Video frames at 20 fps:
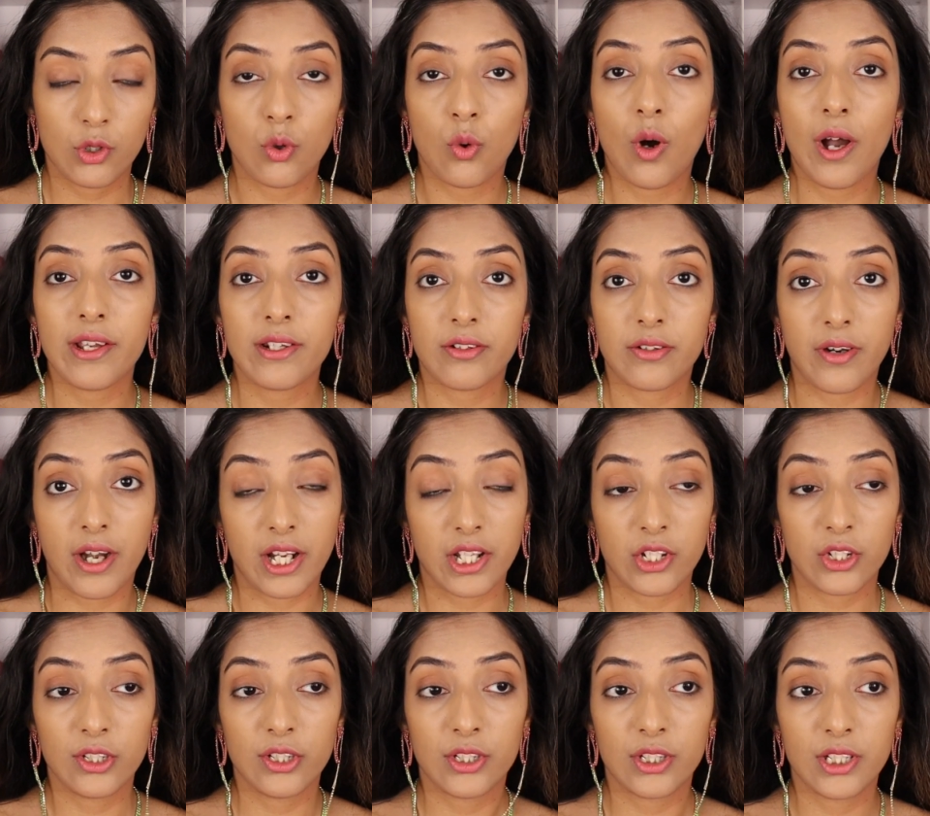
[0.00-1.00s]
quite
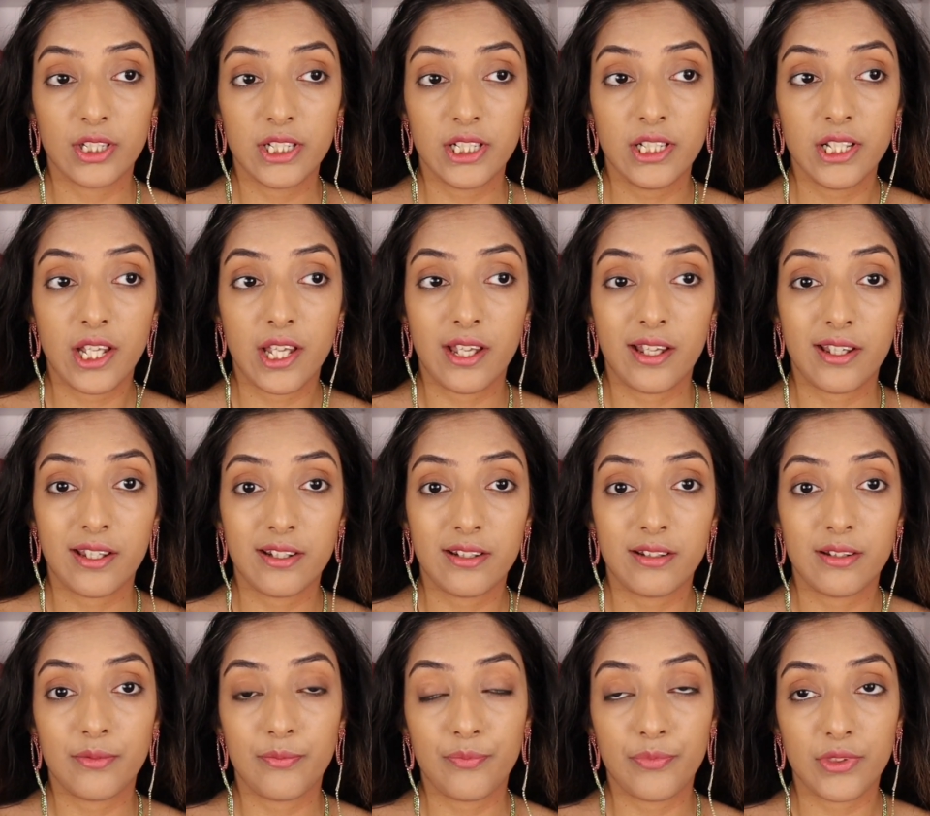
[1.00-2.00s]
regularly
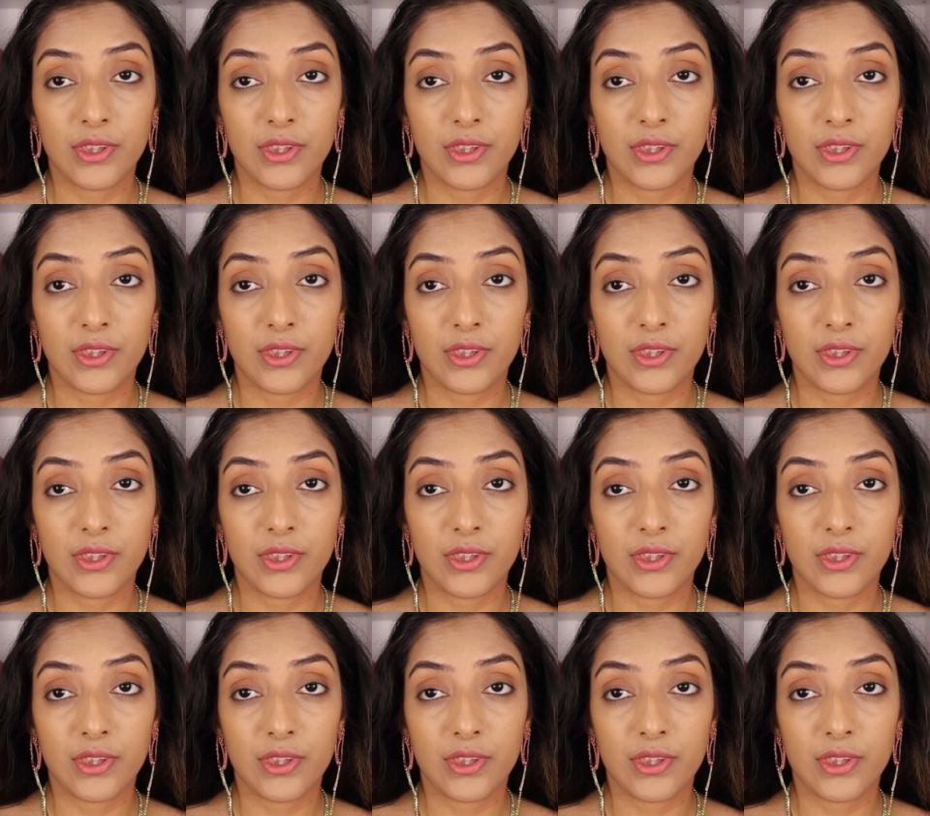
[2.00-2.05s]
and